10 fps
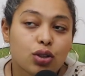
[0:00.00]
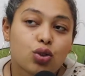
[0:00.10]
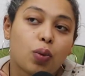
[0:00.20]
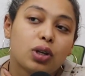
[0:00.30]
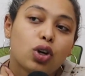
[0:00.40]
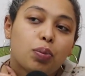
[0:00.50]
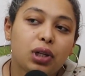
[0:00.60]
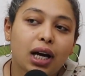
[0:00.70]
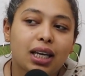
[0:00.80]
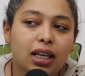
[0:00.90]
So when you're
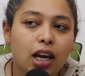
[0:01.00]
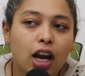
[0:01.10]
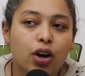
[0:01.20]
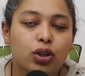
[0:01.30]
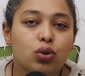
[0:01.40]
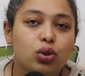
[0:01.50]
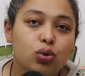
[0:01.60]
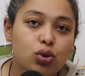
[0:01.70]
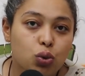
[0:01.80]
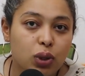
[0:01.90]
plucking hair, you
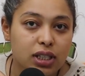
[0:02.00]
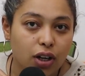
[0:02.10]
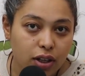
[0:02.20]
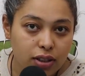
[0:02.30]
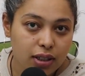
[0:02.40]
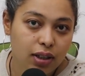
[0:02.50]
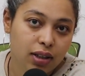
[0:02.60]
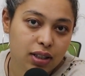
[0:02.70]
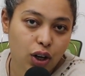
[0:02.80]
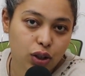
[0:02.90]
use tweezers.
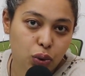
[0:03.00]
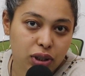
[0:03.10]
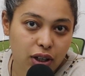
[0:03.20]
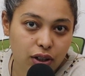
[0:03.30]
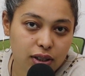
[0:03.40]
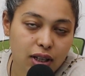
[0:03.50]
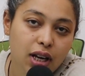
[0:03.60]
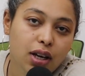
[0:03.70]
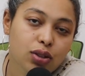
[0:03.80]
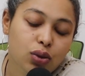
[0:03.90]
These are tweezers.
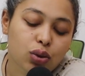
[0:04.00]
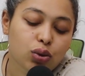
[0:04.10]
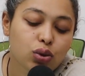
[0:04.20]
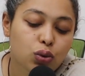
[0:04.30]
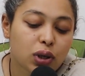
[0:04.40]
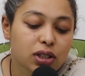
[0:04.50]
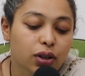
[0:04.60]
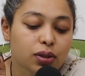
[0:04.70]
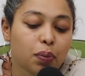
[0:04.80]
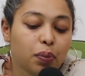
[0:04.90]
So you use
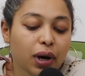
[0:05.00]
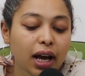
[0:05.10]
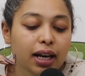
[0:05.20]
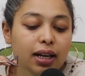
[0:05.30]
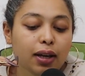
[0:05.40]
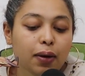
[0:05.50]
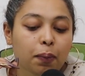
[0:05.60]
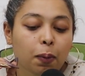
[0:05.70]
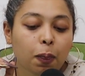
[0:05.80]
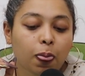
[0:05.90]
tweezers, but
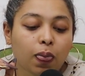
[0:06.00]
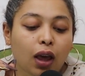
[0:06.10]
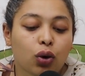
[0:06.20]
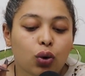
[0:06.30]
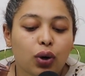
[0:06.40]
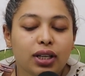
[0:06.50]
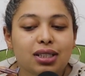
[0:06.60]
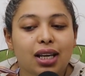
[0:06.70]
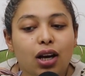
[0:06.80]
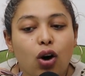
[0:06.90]
you're going
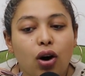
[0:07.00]
to